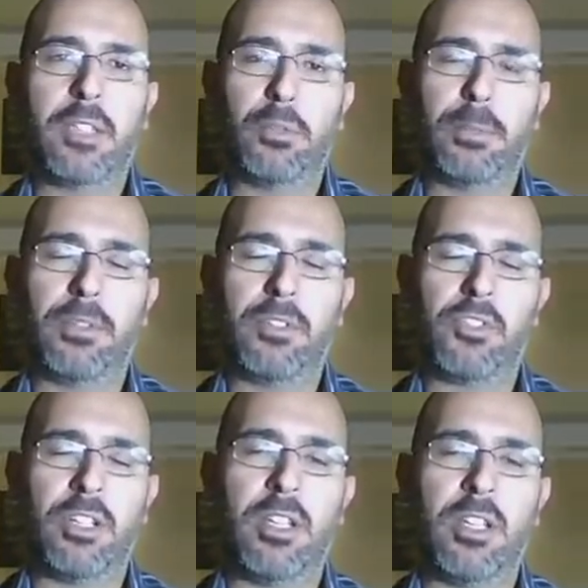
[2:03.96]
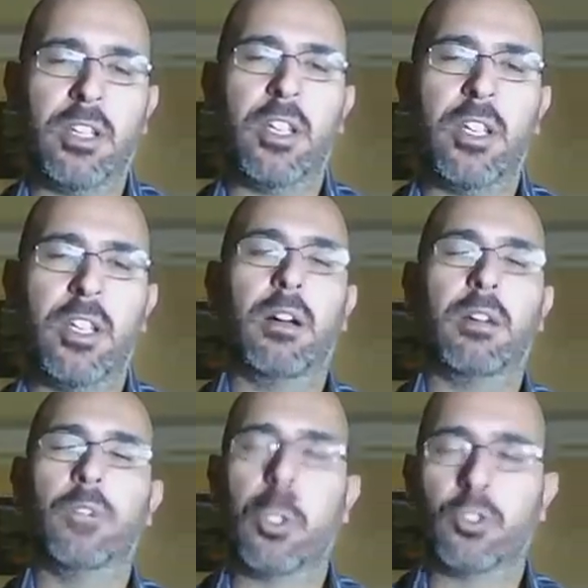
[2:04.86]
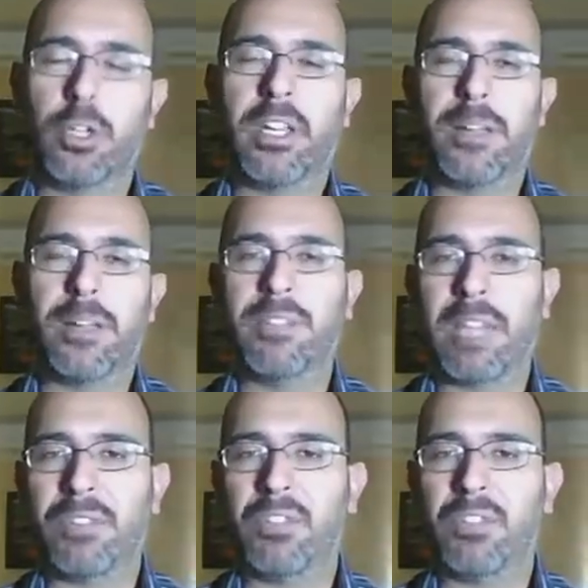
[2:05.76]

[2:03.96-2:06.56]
to this position. Not Turkey, I must